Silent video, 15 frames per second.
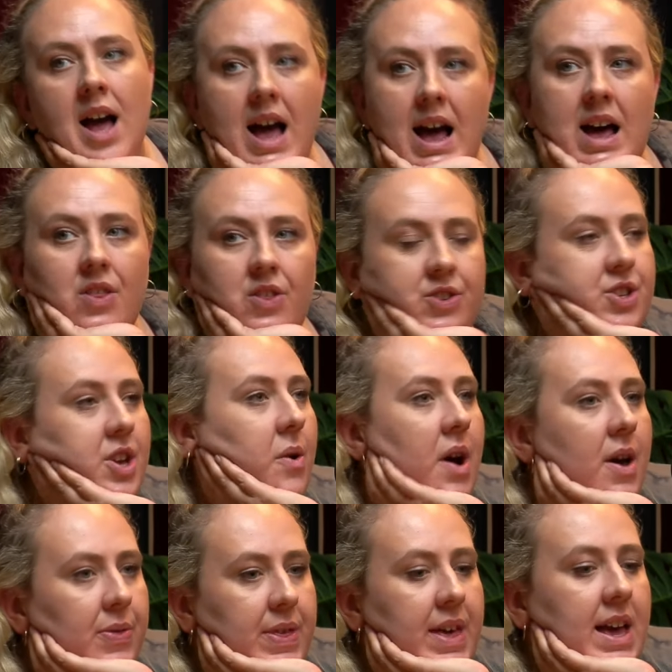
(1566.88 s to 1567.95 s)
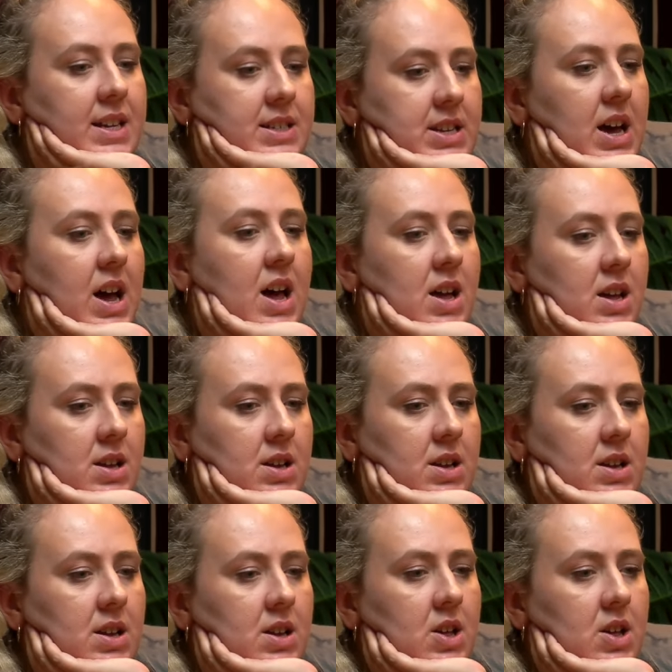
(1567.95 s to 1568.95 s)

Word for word: at the Soho Theatre. Mm.